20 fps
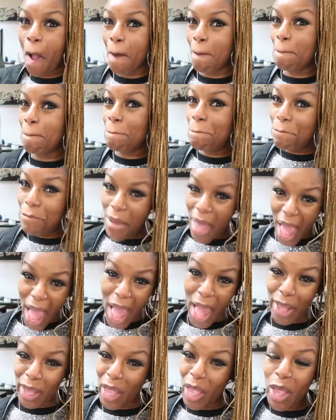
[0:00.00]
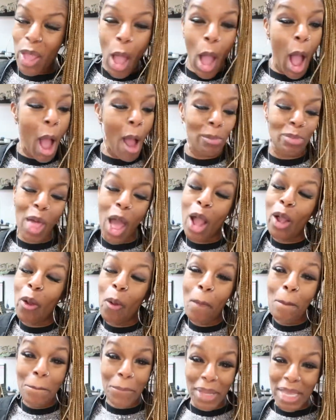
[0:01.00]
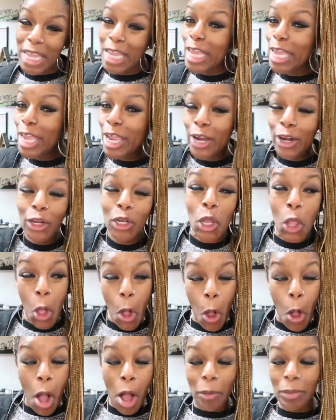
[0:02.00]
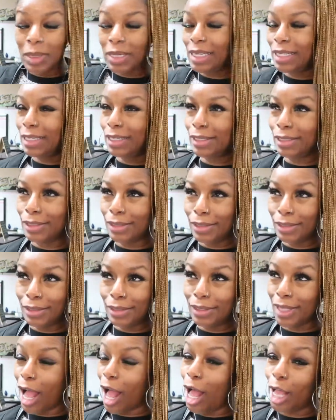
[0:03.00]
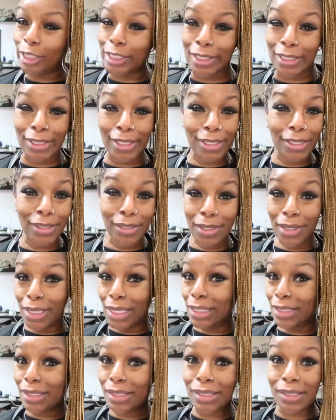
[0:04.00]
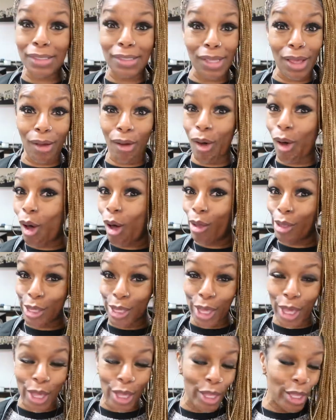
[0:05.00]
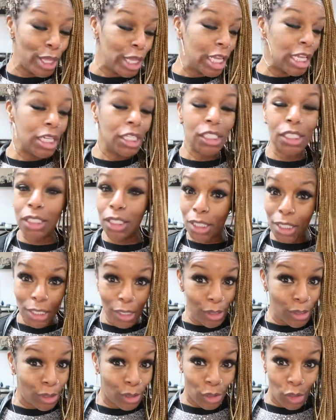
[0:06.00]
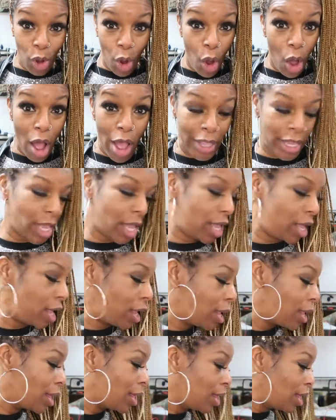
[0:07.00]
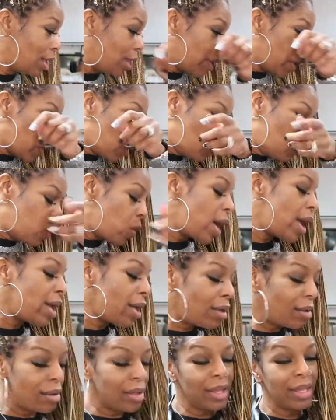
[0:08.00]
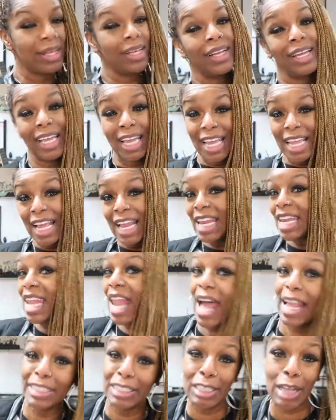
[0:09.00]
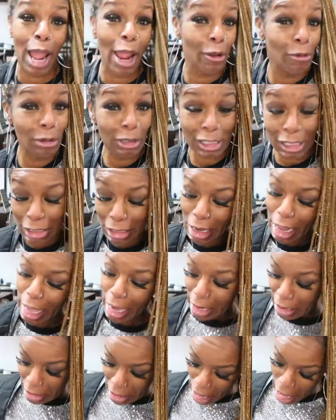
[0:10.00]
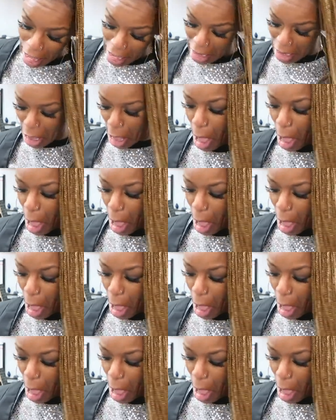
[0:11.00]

I'm back. I'm not gonna be here long because a sister is tired. She is tired. Well, last night was a late night.